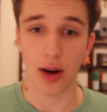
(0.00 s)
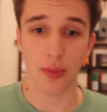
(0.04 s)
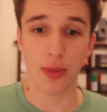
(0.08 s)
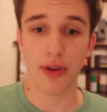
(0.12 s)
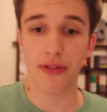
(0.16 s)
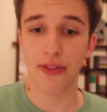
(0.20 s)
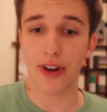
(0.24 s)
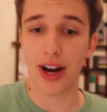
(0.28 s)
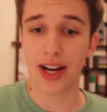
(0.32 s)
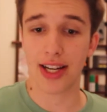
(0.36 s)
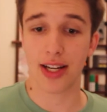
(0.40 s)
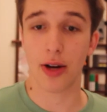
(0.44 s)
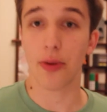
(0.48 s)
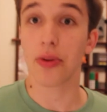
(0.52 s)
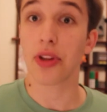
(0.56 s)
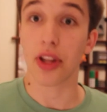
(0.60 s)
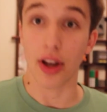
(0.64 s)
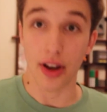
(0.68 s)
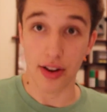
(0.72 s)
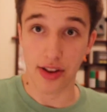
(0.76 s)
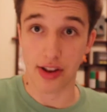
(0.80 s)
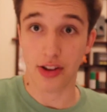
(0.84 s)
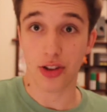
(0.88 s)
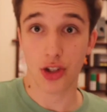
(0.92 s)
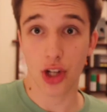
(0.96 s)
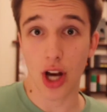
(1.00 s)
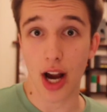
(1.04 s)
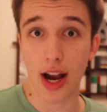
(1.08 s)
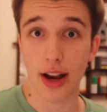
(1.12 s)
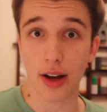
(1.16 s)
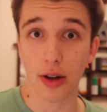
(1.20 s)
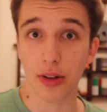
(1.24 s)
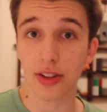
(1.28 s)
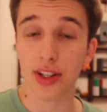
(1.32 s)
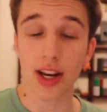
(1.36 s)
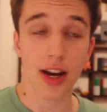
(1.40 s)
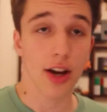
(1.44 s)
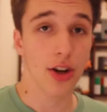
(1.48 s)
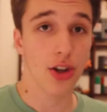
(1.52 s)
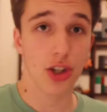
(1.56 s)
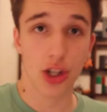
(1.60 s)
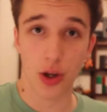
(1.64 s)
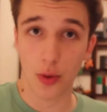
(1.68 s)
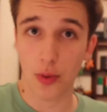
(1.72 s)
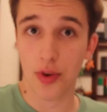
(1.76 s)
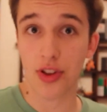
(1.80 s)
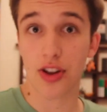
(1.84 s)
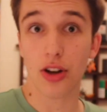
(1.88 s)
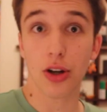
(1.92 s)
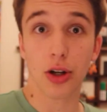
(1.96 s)
and we find out that as a child, she
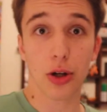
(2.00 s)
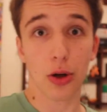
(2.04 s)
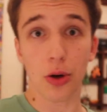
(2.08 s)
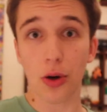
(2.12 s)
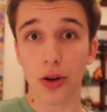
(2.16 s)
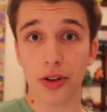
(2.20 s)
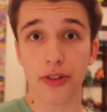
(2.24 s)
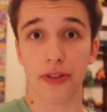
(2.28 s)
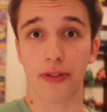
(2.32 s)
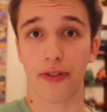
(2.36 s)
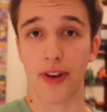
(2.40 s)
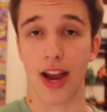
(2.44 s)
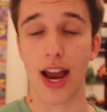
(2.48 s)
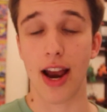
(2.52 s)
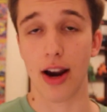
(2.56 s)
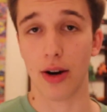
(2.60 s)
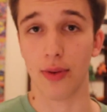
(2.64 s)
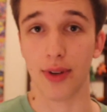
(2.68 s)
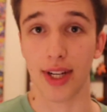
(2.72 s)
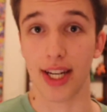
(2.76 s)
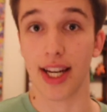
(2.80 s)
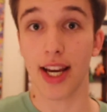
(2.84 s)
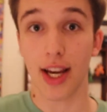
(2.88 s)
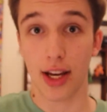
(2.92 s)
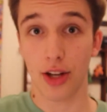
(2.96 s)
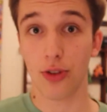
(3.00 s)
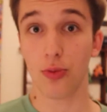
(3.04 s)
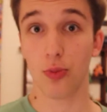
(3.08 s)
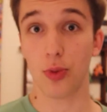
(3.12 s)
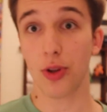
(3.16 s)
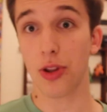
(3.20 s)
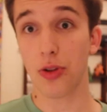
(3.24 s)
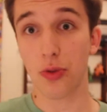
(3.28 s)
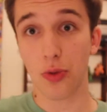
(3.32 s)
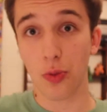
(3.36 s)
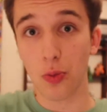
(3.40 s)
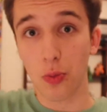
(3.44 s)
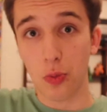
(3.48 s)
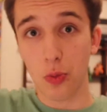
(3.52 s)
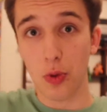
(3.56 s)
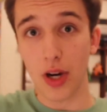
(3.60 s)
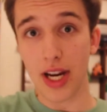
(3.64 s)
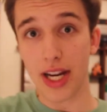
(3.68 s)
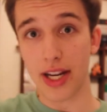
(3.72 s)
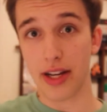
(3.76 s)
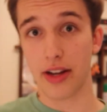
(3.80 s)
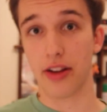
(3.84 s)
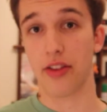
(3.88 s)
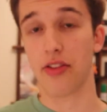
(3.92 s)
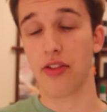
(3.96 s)
was a good fairy with
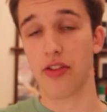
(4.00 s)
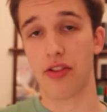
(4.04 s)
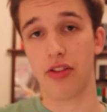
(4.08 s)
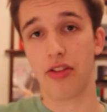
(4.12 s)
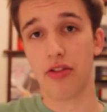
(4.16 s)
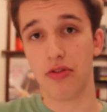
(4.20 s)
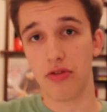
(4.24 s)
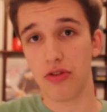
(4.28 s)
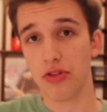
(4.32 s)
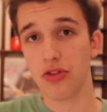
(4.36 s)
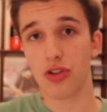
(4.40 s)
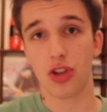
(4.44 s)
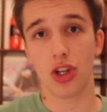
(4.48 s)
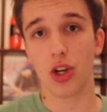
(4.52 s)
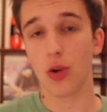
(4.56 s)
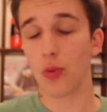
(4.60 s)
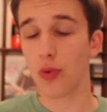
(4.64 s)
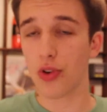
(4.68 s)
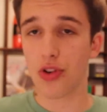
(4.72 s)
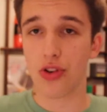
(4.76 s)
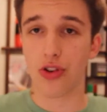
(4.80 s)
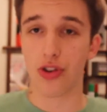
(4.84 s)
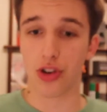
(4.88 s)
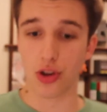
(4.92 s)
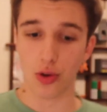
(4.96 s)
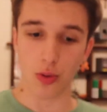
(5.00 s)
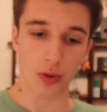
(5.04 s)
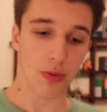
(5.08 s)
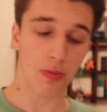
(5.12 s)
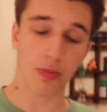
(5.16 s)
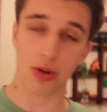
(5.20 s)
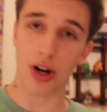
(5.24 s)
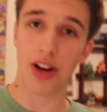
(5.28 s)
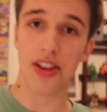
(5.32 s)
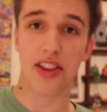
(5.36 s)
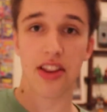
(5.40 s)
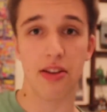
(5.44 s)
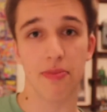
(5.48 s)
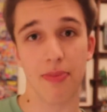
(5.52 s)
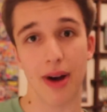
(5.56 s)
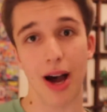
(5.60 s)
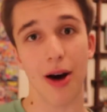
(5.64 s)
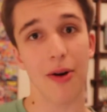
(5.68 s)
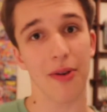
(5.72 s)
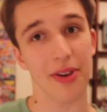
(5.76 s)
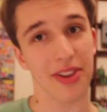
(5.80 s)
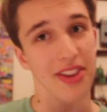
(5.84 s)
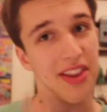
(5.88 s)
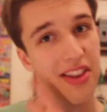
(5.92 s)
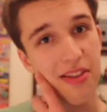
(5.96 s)
wings, and she would prance
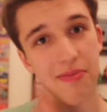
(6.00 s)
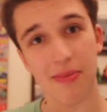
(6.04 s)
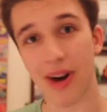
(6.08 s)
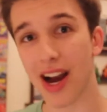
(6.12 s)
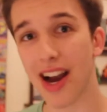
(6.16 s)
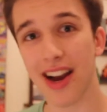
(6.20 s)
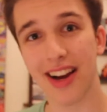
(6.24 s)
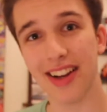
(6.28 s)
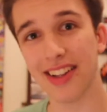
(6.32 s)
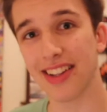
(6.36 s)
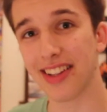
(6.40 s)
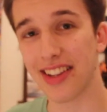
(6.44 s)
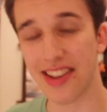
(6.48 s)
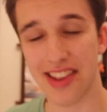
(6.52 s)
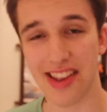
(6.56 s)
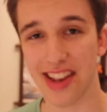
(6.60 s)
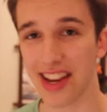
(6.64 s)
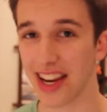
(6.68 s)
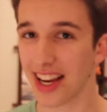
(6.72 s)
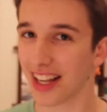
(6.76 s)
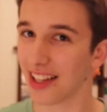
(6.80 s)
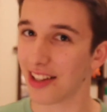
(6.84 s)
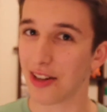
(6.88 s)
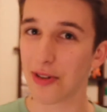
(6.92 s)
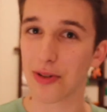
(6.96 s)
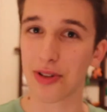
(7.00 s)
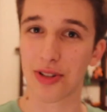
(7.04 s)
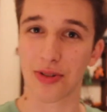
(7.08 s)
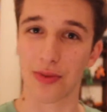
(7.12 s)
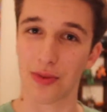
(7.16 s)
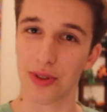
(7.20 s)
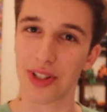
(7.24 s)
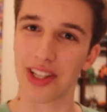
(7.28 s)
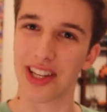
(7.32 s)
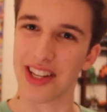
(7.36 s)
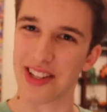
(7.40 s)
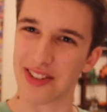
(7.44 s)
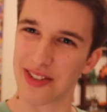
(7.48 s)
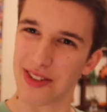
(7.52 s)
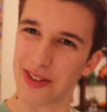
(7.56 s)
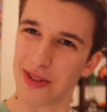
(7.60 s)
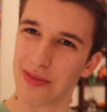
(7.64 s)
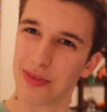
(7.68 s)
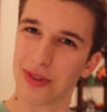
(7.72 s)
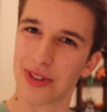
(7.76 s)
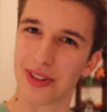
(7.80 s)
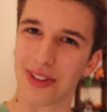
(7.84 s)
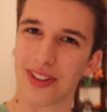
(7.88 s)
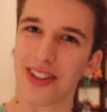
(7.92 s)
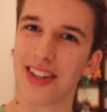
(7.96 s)
about and smile and say hello to all the
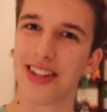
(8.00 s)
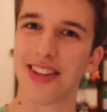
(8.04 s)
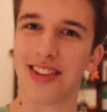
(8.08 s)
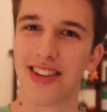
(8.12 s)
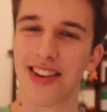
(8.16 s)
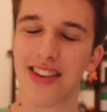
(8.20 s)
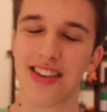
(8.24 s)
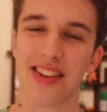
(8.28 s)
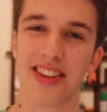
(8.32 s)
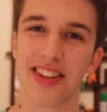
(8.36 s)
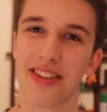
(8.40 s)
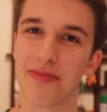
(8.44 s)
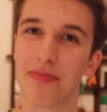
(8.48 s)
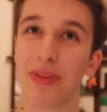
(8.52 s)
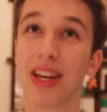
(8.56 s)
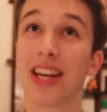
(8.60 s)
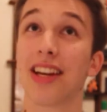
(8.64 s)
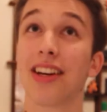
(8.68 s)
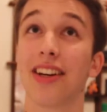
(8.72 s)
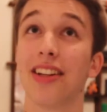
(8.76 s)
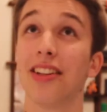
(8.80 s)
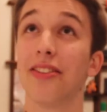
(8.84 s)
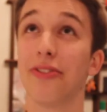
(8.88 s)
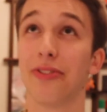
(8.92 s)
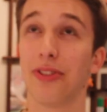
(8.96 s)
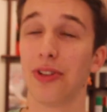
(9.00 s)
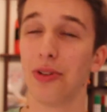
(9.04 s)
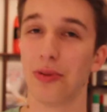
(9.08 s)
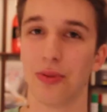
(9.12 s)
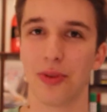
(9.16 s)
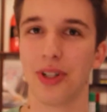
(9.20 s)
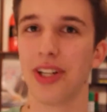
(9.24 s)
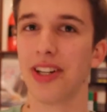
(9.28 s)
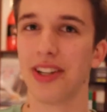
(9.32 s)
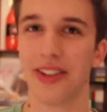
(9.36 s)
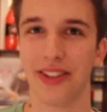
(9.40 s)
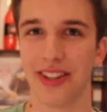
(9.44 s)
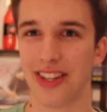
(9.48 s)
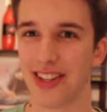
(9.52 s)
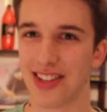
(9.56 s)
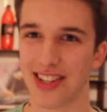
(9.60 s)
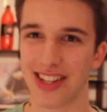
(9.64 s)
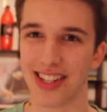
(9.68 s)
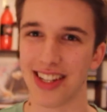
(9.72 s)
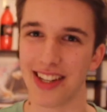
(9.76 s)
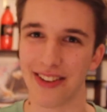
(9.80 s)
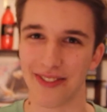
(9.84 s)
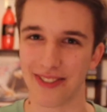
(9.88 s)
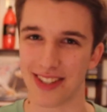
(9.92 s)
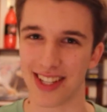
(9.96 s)
adorable creatures in the big colourful world that she
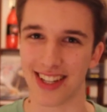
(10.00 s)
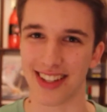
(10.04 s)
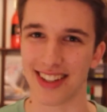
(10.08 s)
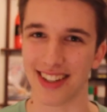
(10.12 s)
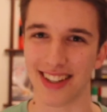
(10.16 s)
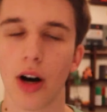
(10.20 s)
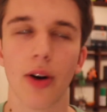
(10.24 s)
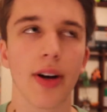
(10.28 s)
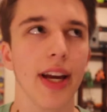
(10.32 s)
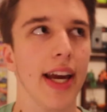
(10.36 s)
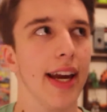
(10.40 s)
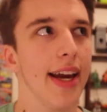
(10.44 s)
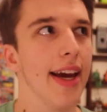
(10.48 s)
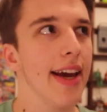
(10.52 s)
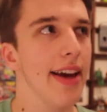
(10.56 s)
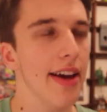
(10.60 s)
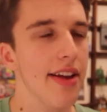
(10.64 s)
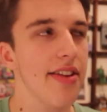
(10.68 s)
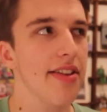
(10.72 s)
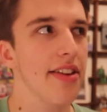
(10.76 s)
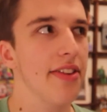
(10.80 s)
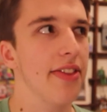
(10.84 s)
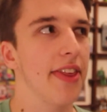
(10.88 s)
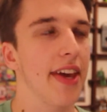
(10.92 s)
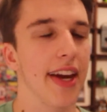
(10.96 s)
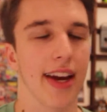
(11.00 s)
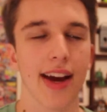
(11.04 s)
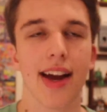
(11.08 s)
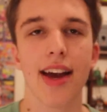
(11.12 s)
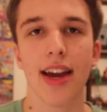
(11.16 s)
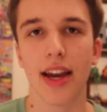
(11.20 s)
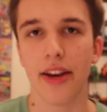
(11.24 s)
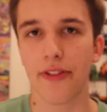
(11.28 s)
lived in. Okay, here's the thing.